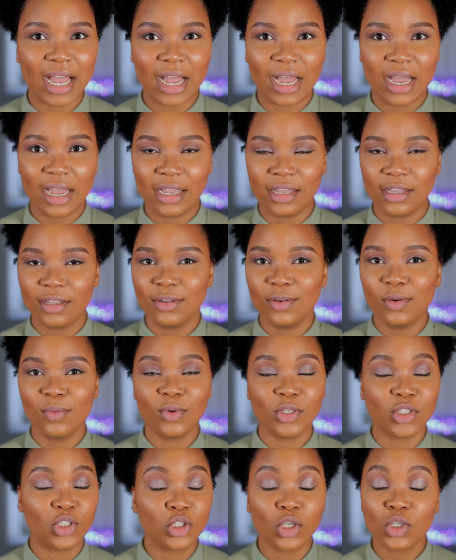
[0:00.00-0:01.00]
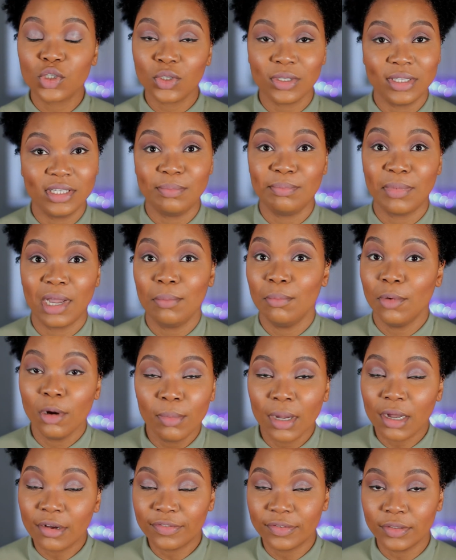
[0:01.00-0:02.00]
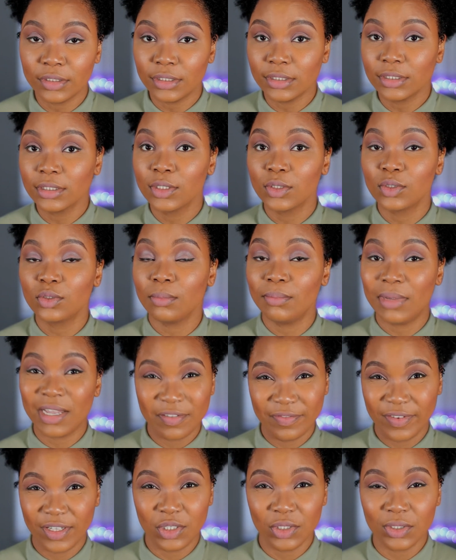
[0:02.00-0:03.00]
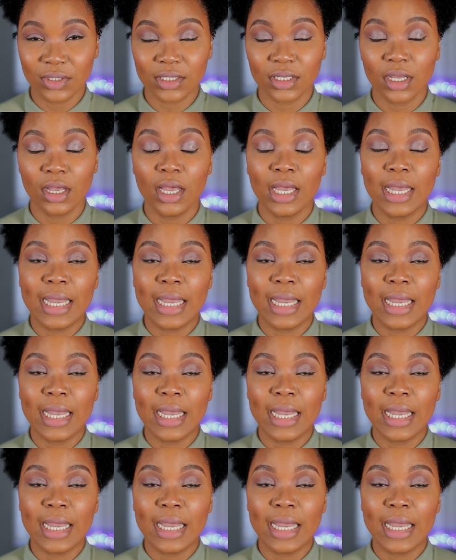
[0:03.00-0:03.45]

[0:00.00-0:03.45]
I was just using my mobile phone to make videos.